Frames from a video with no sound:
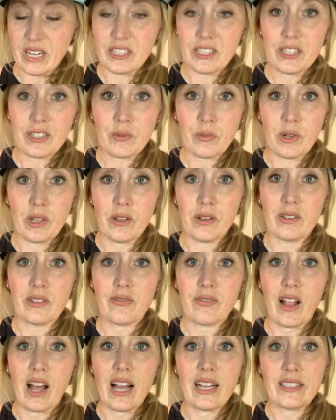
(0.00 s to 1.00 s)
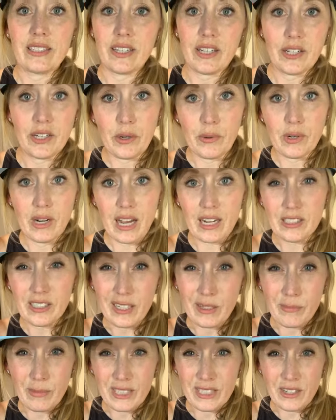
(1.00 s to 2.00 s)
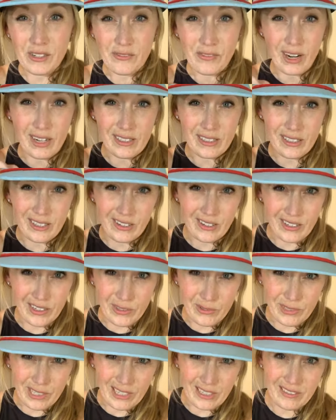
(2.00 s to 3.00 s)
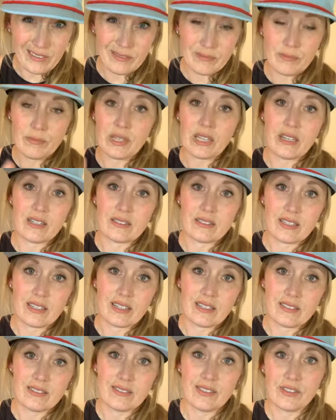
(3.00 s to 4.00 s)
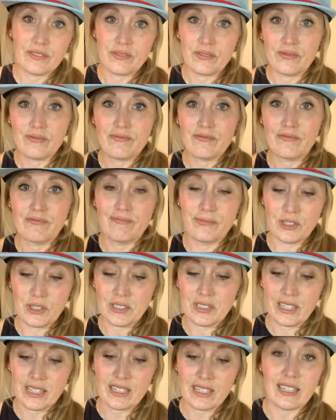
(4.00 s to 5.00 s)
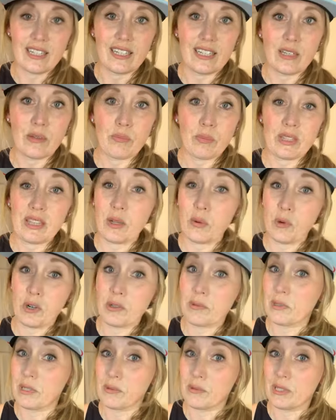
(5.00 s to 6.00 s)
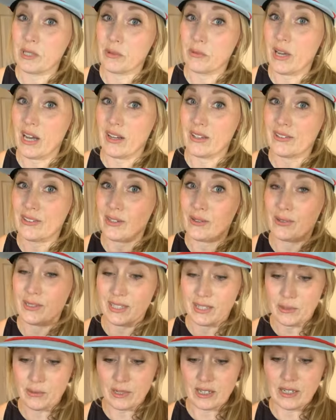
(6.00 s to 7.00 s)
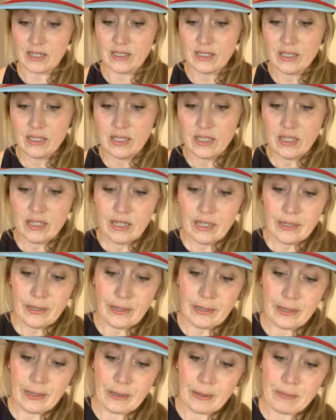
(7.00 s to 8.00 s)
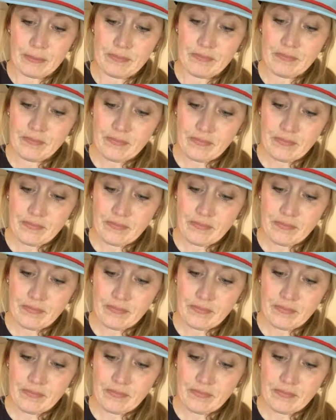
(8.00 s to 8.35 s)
just one of those flies that you don't want to actually admit to your friends that you're using, because then you look like an idiot. But they work really, really well, so it's like, why not? I'm